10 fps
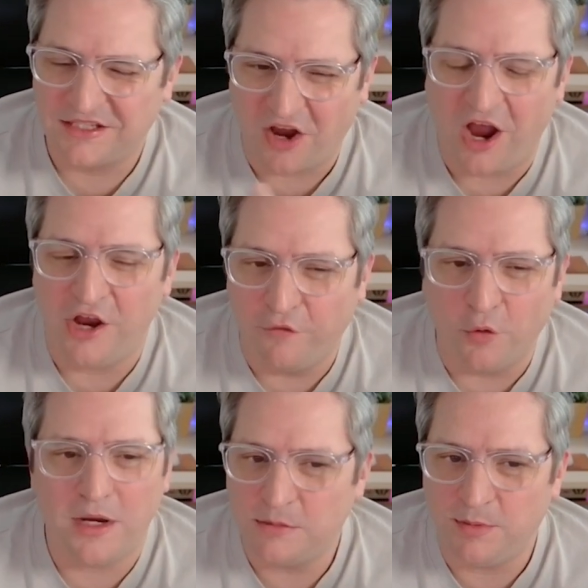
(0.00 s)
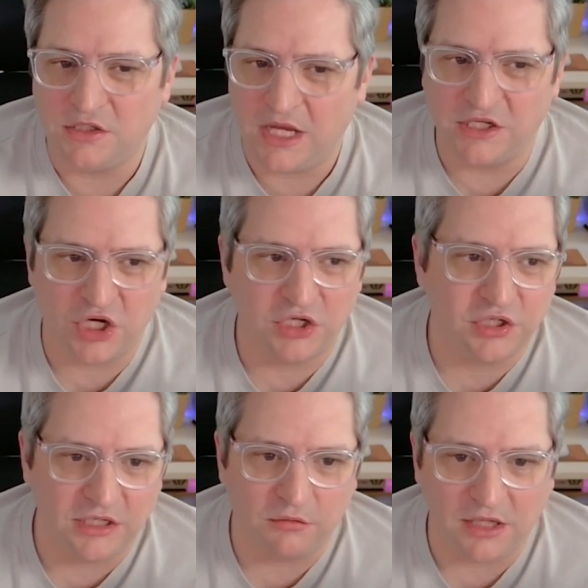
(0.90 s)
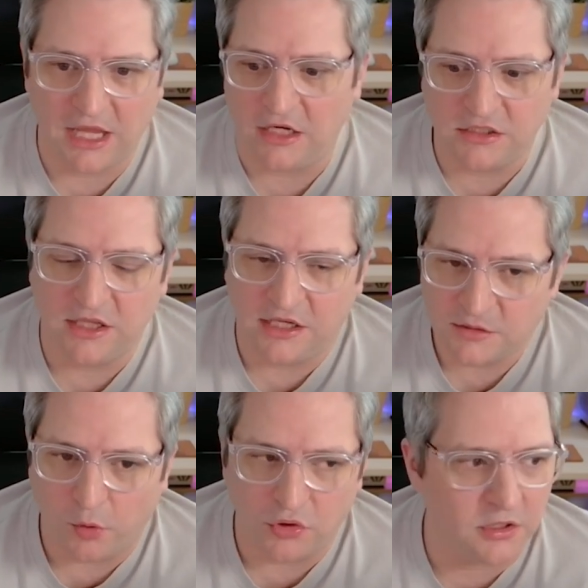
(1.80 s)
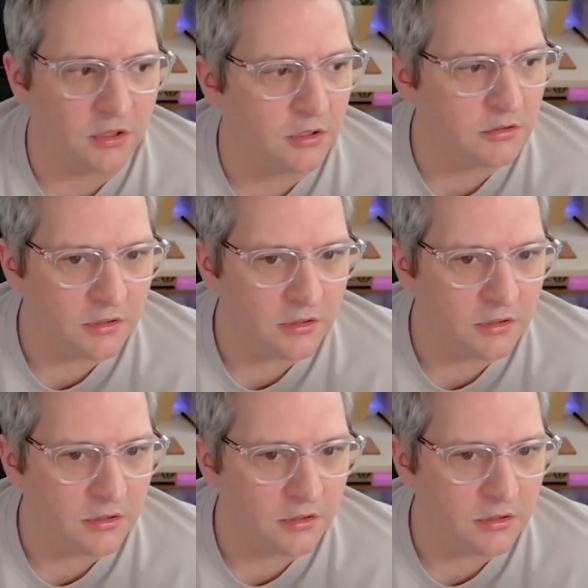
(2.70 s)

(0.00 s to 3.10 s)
kind of always been tangentially related to the exposure